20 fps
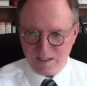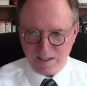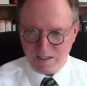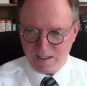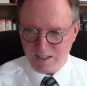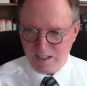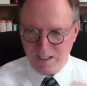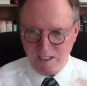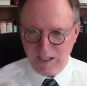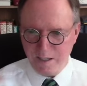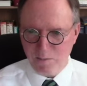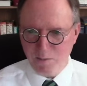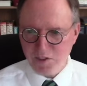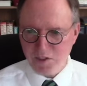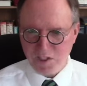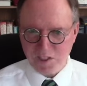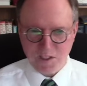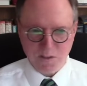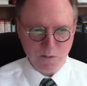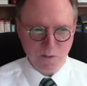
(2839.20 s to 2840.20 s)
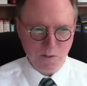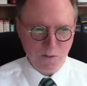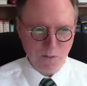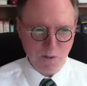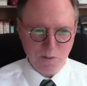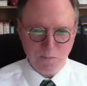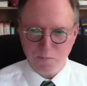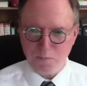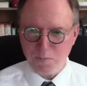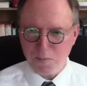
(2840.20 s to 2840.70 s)
the images w
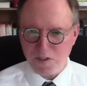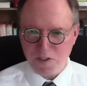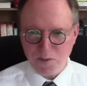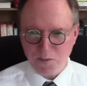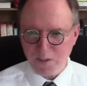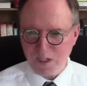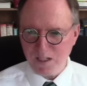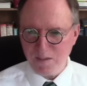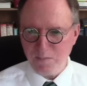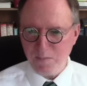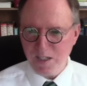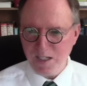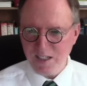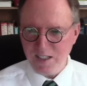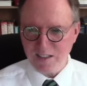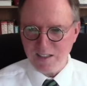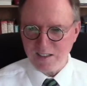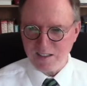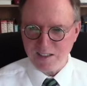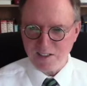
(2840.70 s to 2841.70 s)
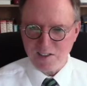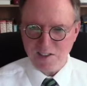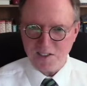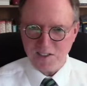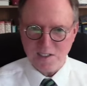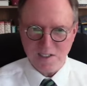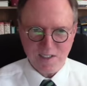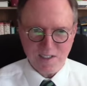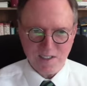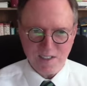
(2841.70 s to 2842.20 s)
would persuade many that this
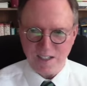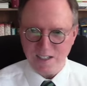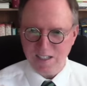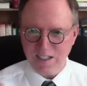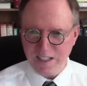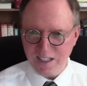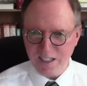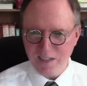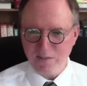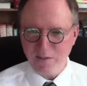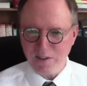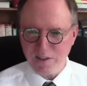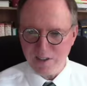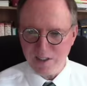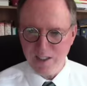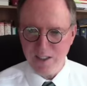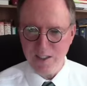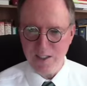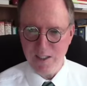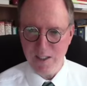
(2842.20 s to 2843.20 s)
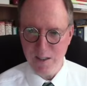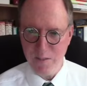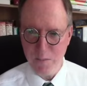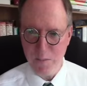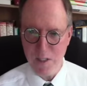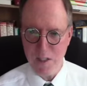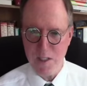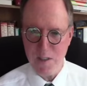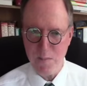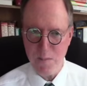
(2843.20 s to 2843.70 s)
is an evil thing and it
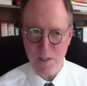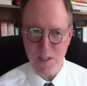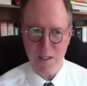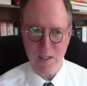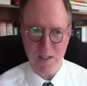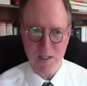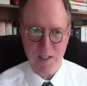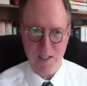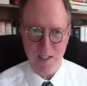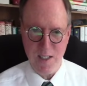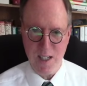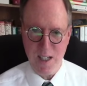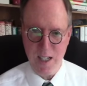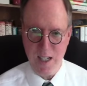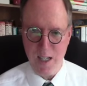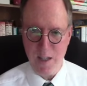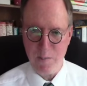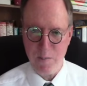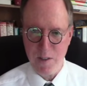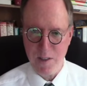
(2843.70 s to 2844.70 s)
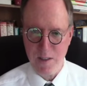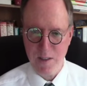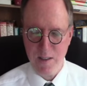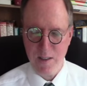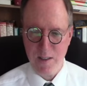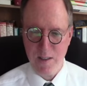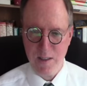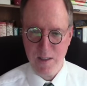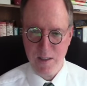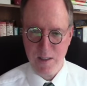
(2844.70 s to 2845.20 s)
must be stopped.
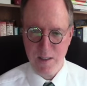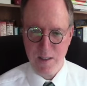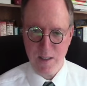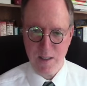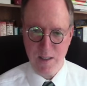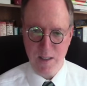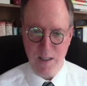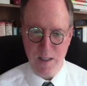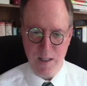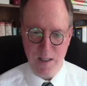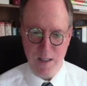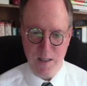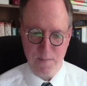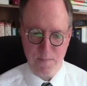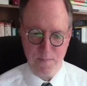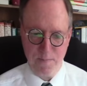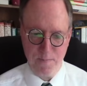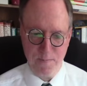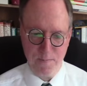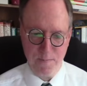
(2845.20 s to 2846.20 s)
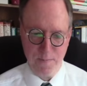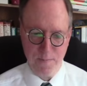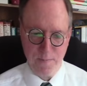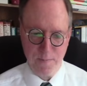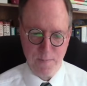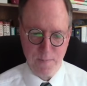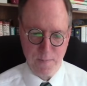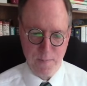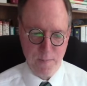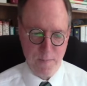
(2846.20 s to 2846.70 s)
Um,
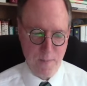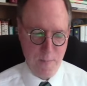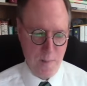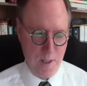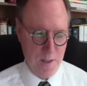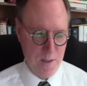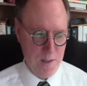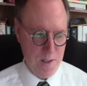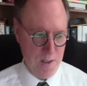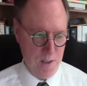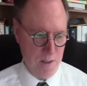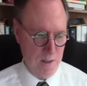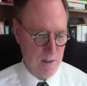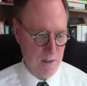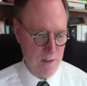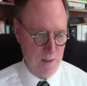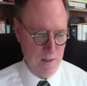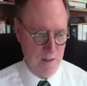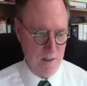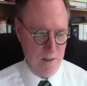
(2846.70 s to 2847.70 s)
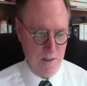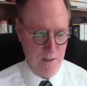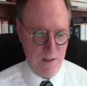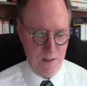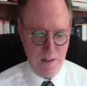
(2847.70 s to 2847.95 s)
so it,